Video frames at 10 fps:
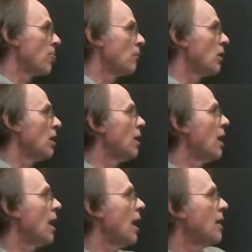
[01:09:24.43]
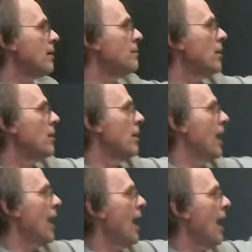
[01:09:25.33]
Well, I
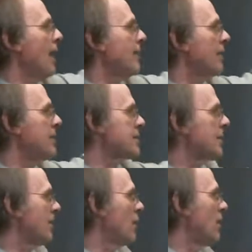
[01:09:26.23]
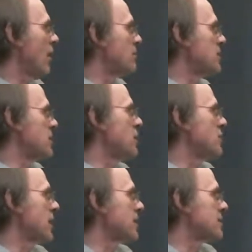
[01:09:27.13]
at this level, I'm just
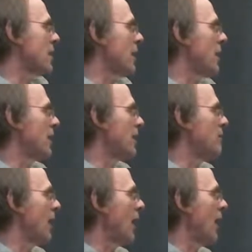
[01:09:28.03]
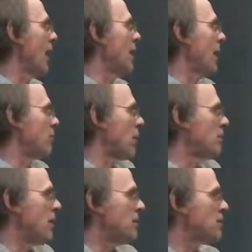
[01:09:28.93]
using psi. I
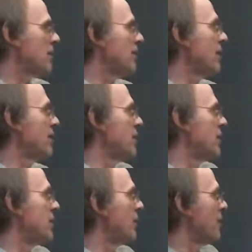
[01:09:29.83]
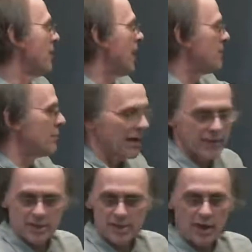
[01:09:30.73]
probably maybe should have given it a different name, not
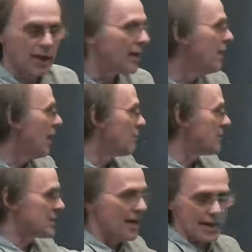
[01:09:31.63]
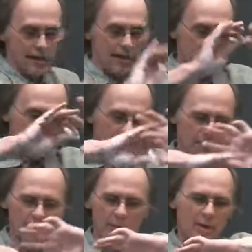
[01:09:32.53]
even psi. I'm just saying,
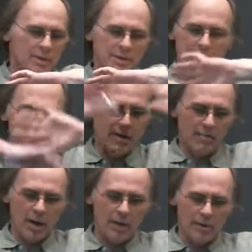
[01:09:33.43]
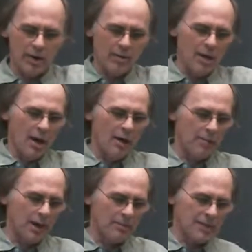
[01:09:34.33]
some arbitrary.
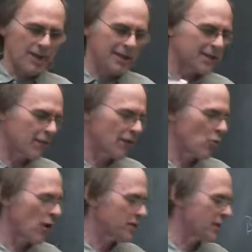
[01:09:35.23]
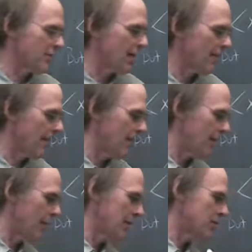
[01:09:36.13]
I'm just answering the question.
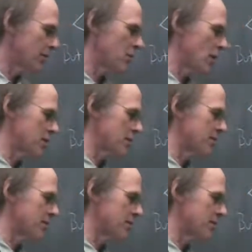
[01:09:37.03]
I'm answering the question.